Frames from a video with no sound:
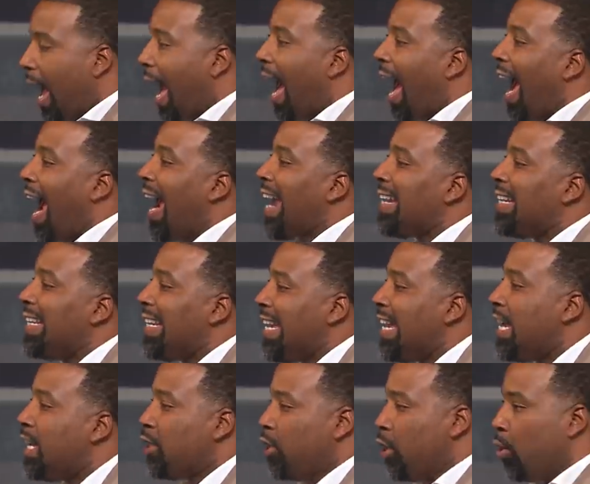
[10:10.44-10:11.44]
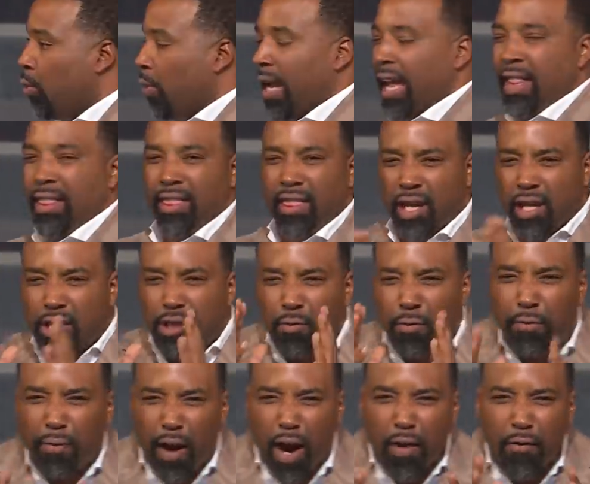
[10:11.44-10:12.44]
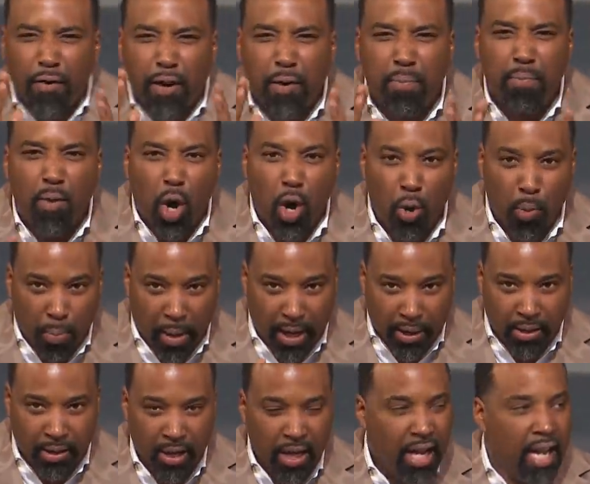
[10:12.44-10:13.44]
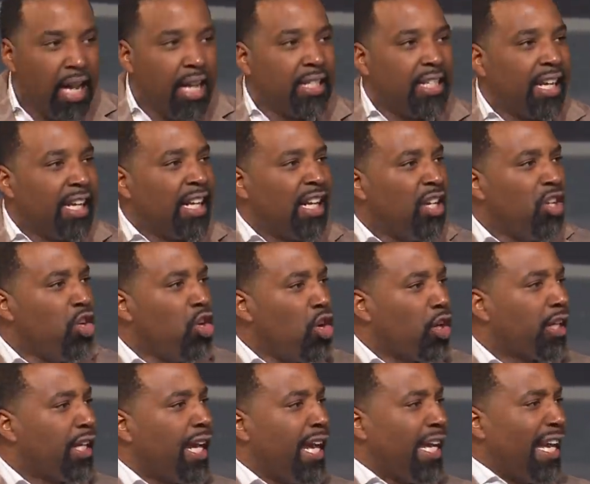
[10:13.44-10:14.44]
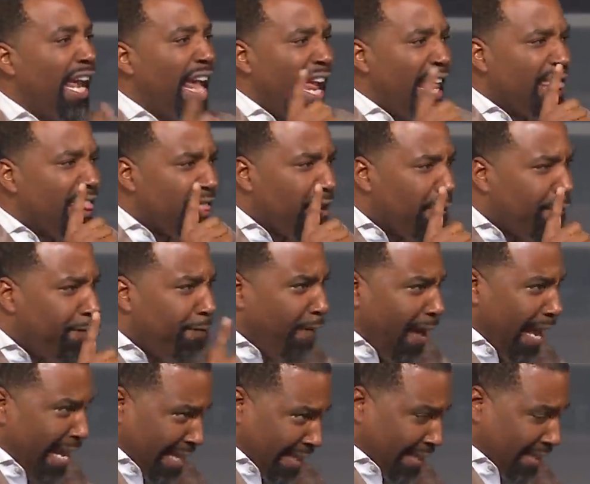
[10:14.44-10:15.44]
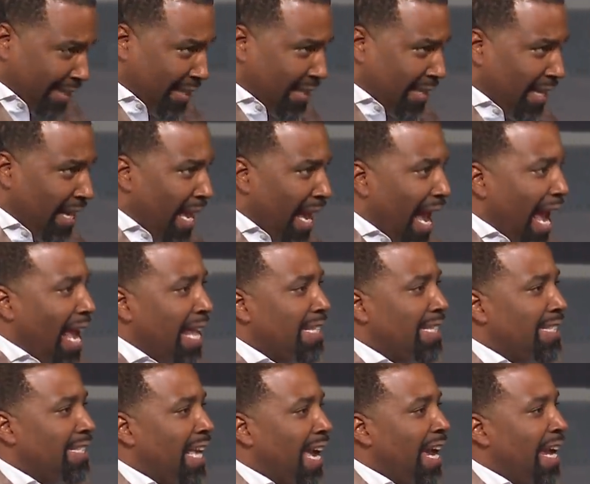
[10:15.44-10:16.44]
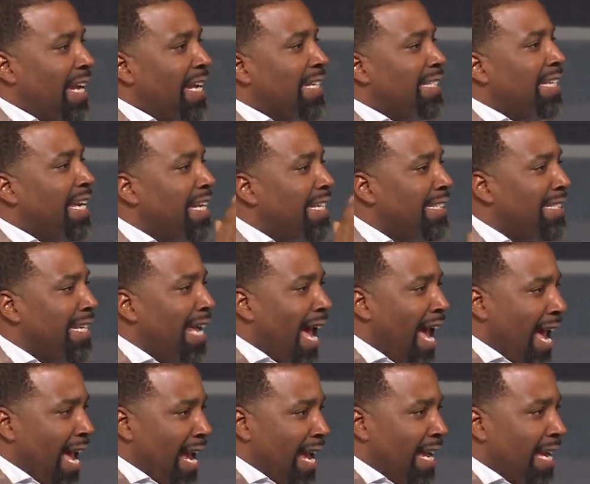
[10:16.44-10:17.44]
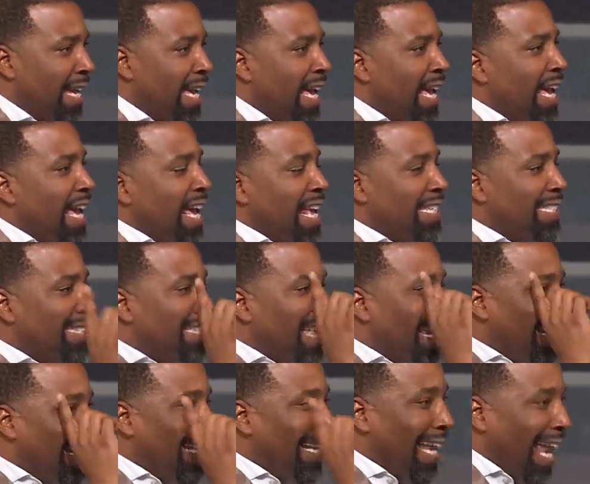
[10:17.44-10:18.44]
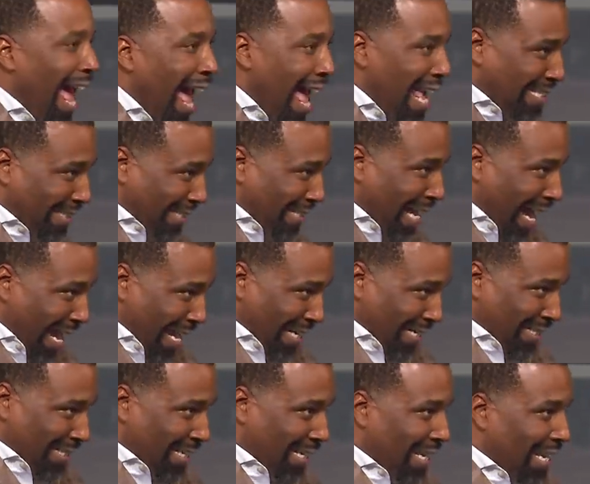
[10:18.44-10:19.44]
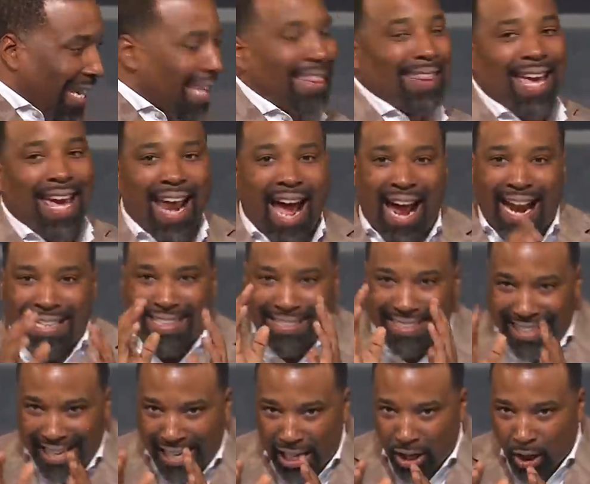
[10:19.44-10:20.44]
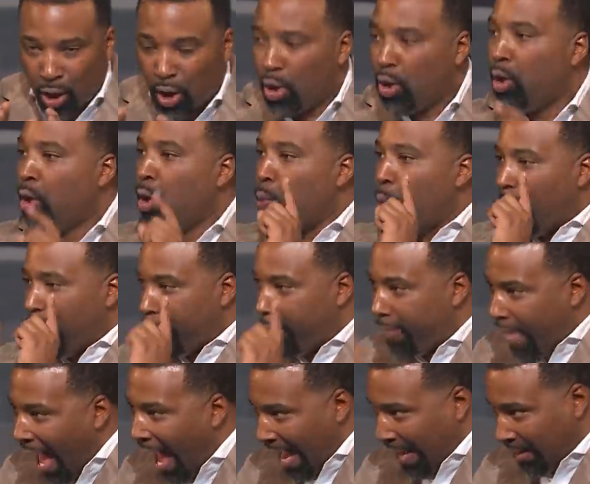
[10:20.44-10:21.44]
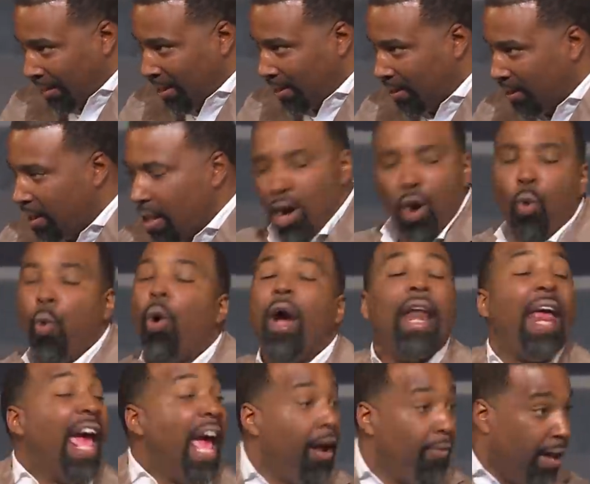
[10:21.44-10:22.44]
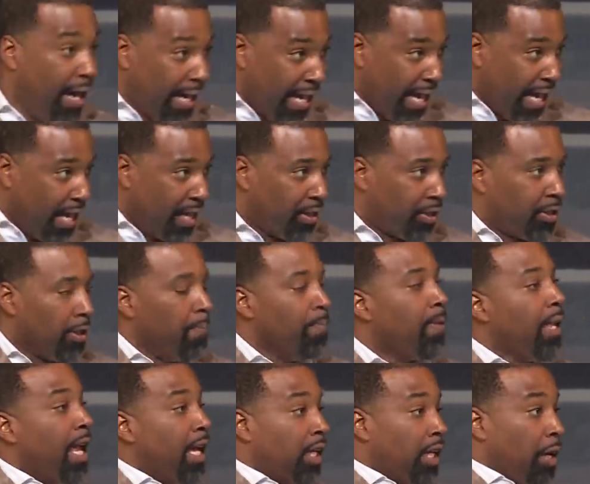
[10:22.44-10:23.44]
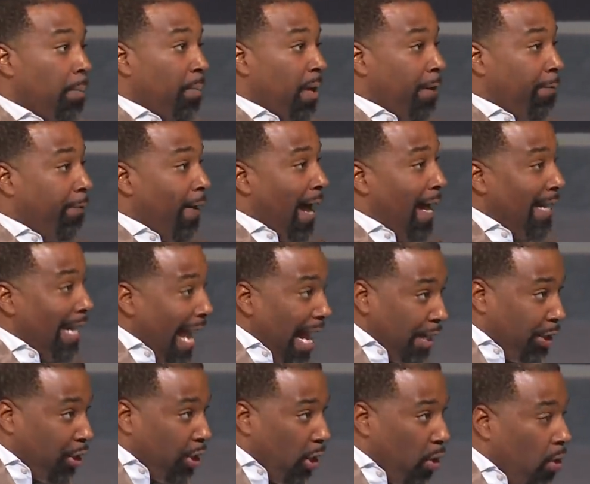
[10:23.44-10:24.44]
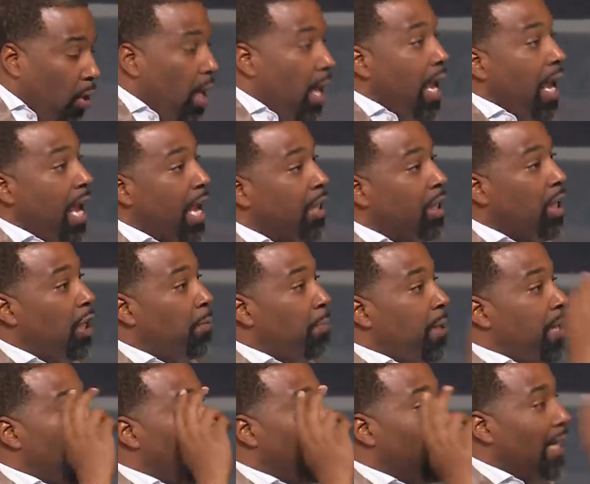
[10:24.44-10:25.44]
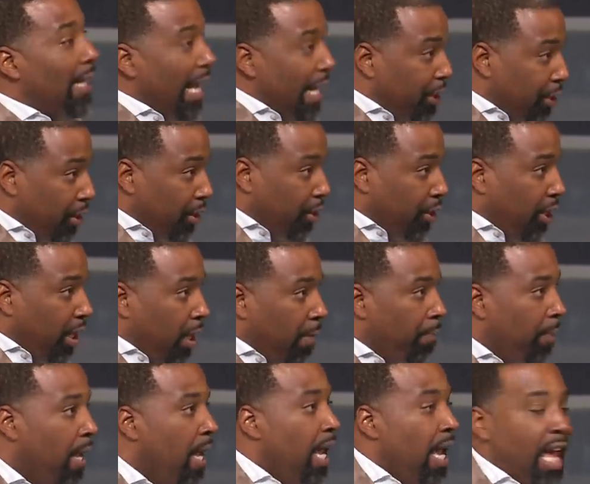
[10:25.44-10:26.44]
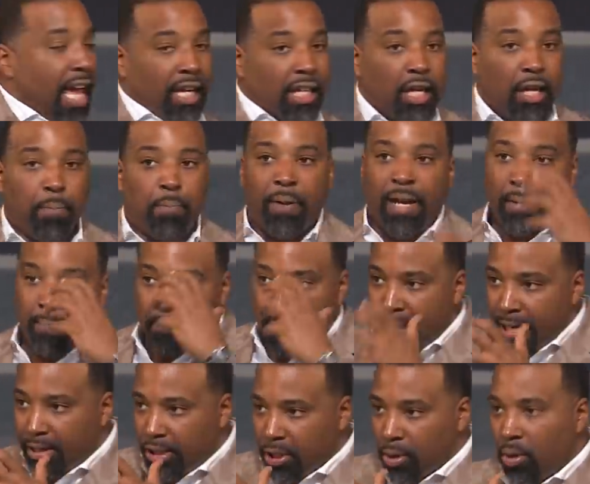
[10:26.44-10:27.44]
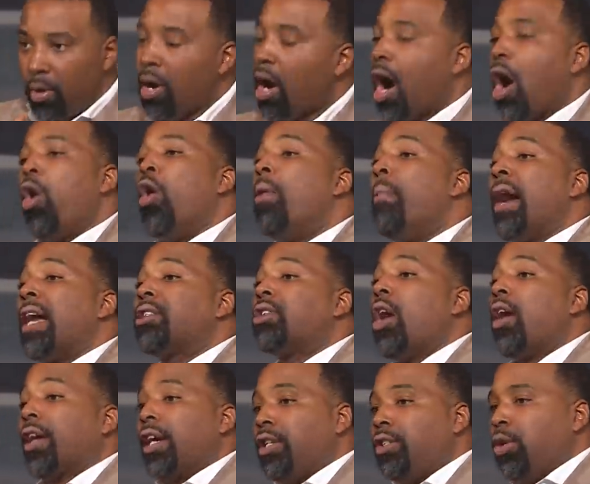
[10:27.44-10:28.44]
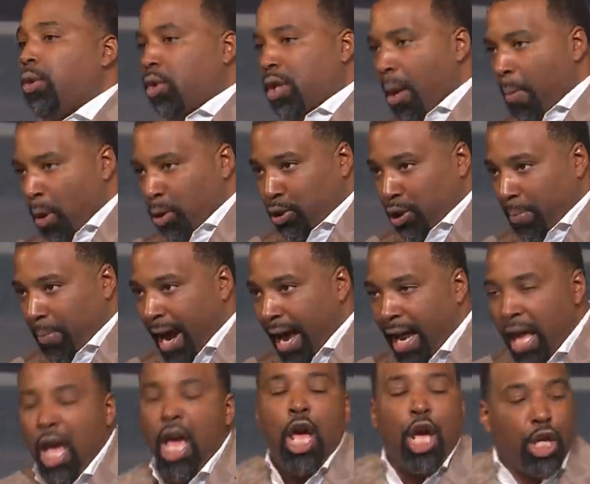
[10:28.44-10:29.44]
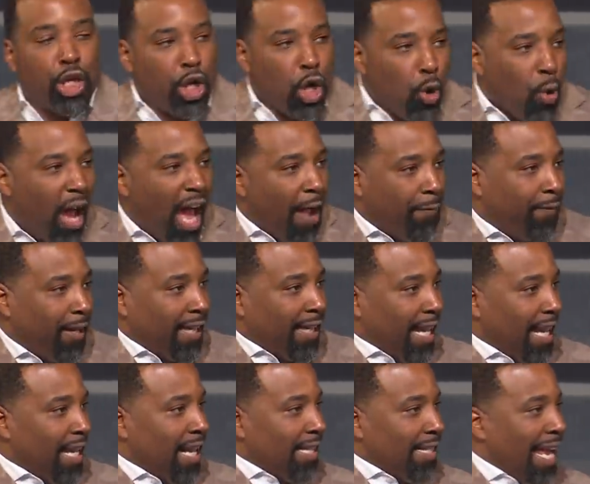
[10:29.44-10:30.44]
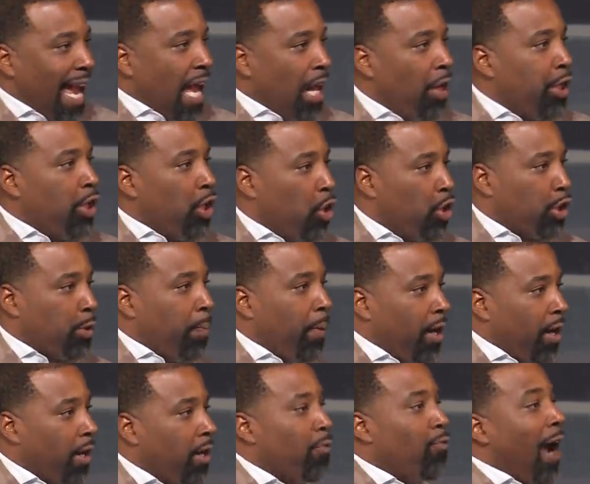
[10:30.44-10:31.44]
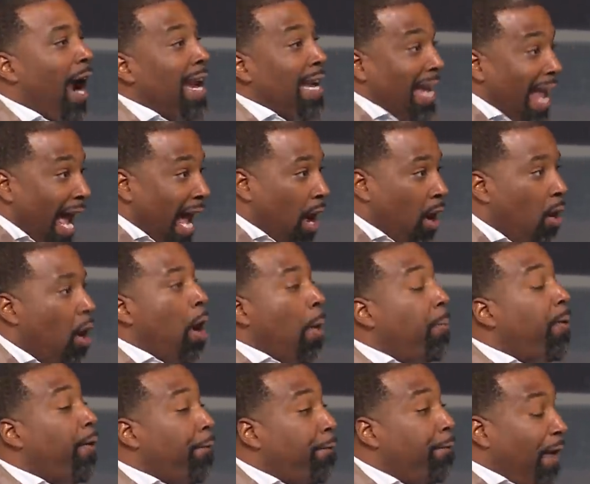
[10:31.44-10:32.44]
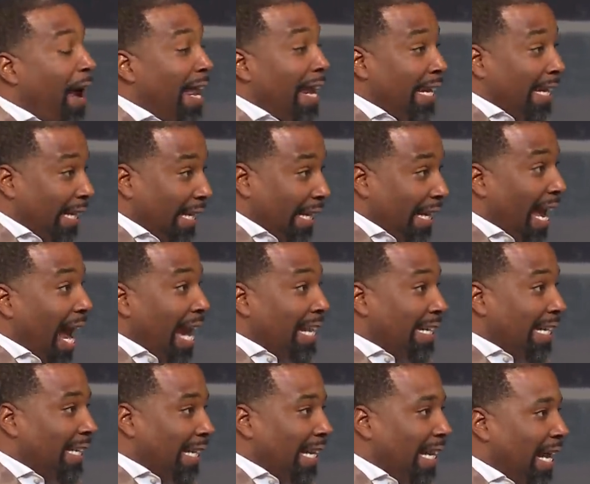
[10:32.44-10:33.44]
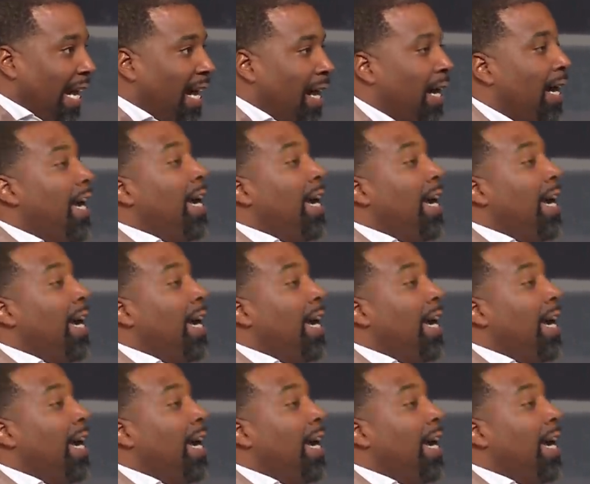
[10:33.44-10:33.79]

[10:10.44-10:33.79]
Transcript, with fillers: I need you in this very moment to look it in the face and say, Today is the last night that I deal with that whatever it is. It could be financial, it could be a relationship, it could be mental. Oh, am I talking to? Come on, somebody. You have to get it down in your spirit right now, prophetically, and declare